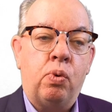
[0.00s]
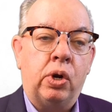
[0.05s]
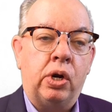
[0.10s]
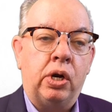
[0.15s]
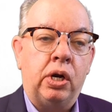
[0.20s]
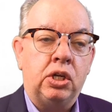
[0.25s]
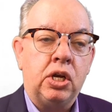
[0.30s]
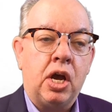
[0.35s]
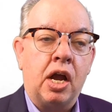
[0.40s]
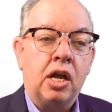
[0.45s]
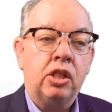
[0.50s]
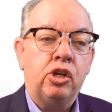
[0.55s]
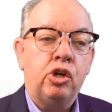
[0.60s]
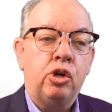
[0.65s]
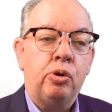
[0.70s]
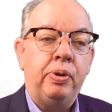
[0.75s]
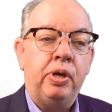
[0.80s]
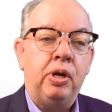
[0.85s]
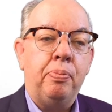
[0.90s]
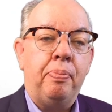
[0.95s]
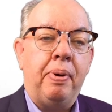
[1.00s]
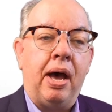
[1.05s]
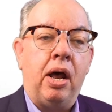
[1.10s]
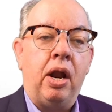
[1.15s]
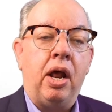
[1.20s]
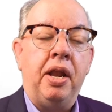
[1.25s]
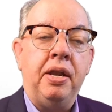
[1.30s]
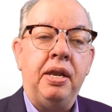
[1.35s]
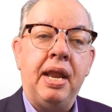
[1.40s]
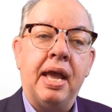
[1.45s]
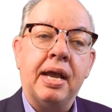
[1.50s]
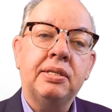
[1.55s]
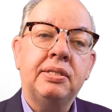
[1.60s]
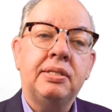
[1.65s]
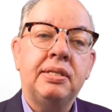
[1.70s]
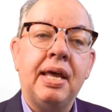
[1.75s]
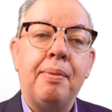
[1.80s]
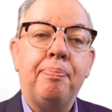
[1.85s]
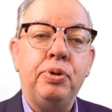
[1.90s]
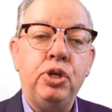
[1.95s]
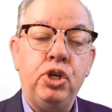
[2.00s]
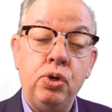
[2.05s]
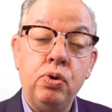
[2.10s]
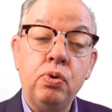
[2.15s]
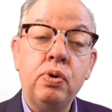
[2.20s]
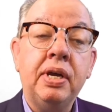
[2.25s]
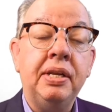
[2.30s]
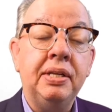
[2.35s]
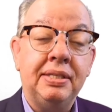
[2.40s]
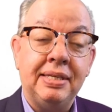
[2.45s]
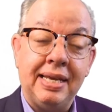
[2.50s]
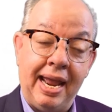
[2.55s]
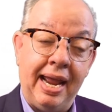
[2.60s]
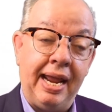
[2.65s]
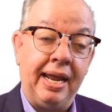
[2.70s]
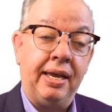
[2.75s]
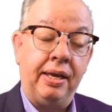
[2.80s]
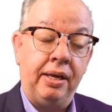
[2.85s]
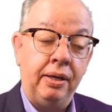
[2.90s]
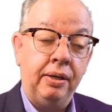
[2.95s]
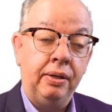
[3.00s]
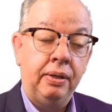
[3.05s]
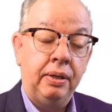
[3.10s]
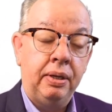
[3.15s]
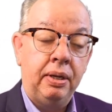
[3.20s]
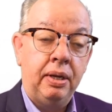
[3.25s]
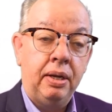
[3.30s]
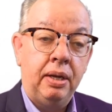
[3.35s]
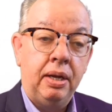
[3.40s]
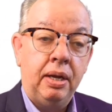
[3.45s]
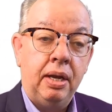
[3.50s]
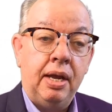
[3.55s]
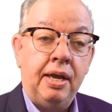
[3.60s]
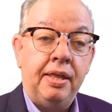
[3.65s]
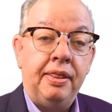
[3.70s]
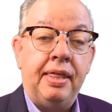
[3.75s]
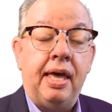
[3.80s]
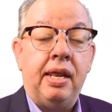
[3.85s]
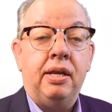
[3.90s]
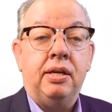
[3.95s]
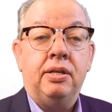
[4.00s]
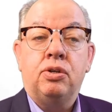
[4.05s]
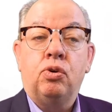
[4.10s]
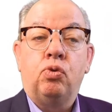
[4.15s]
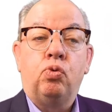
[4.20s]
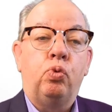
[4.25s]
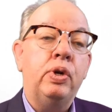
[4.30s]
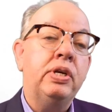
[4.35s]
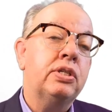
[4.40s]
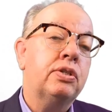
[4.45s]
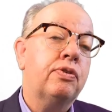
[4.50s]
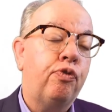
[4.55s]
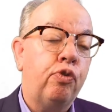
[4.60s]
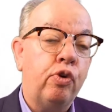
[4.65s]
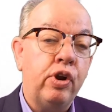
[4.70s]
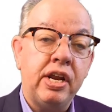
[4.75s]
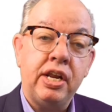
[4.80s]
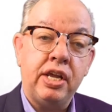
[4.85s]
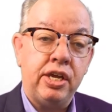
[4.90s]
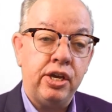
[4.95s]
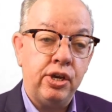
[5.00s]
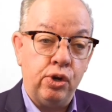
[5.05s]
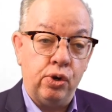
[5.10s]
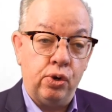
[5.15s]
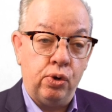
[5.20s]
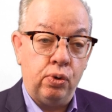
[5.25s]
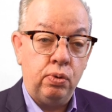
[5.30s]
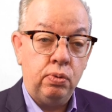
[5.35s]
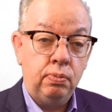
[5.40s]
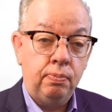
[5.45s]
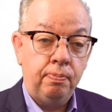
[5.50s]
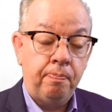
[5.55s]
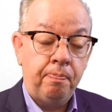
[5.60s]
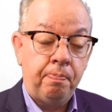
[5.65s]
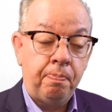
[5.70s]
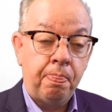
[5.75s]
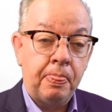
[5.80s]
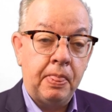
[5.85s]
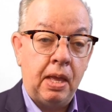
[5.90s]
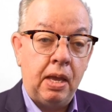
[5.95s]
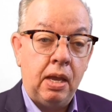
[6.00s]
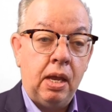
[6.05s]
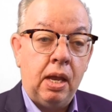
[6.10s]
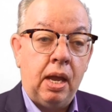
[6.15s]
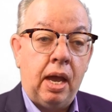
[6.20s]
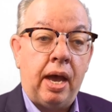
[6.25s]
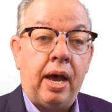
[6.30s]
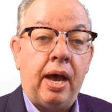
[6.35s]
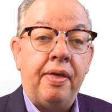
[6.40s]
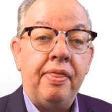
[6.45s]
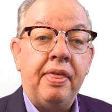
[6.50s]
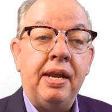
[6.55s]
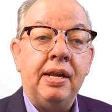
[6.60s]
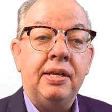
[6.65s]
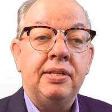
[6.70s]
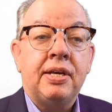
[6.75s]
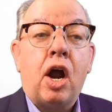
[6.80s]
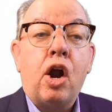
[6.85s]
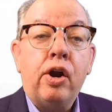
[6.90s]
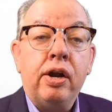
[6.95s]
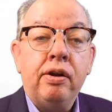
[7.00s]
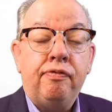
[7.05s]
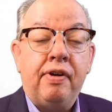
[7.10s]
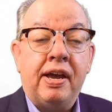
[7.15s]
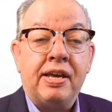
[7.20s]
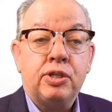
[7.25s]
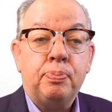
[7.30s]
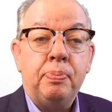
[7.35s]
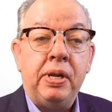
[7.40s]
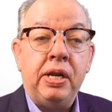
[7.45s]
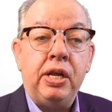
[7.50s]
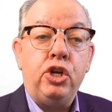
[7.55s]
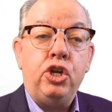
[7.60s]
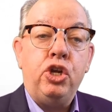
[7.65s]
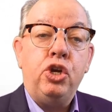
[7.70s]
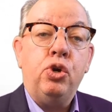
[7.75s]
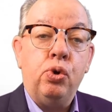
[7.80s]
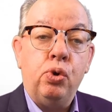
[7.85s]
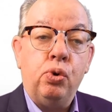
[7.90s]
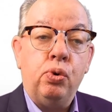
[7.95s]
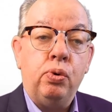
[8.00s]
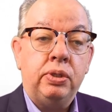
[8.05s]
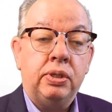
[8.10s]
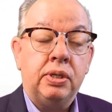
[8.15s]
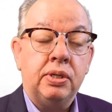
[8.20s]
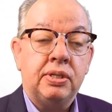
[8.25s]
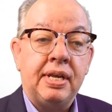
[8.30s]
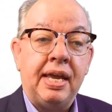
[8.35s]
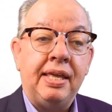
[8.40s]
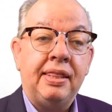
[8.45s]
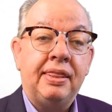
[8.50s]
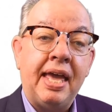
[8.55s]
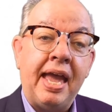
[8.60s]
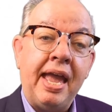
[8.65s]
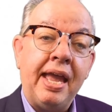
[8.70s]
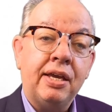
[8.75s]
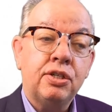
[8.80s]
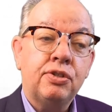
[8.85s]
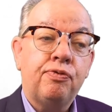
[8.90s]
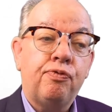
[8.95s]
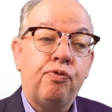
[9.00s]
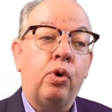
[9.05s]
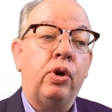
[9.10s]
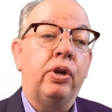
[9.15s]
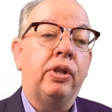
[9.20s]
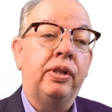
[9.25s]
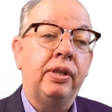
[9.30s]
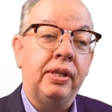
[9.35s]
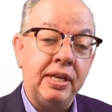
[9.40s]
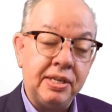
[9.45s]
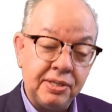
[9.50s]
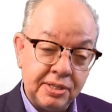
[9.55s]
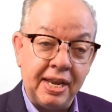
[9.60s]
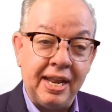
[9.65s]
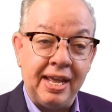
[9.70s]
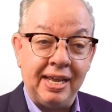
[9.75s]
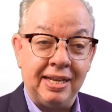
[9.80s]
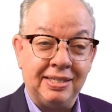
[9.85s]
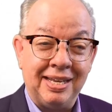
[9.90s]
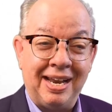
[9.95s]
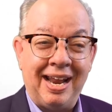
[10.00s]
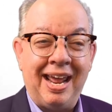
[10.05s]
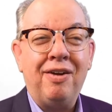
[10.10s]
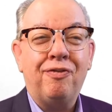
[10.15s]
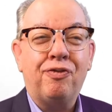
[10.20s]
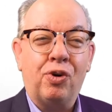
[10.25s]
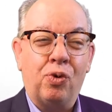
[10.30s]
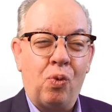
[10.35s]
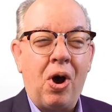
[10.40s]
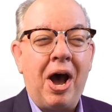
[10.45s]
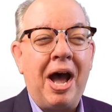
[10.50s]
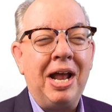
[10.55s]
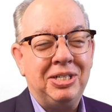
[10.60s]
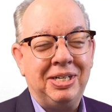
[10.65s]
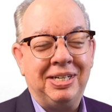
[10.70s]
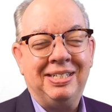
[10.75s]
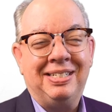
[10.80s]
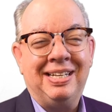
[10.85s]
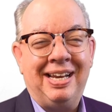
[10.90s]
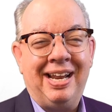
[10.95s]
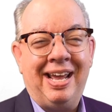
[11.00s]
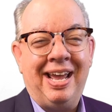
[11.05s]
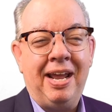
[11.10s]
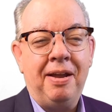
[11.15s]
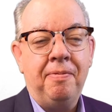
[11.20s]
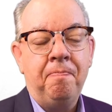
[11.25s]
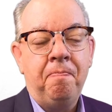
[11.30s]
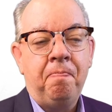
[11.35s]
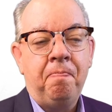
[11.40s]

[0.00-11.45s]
we're going to talk a little bit about a next step you can take that is risk-free to you, that is our investment in you to say thanks for listening today, for watching today,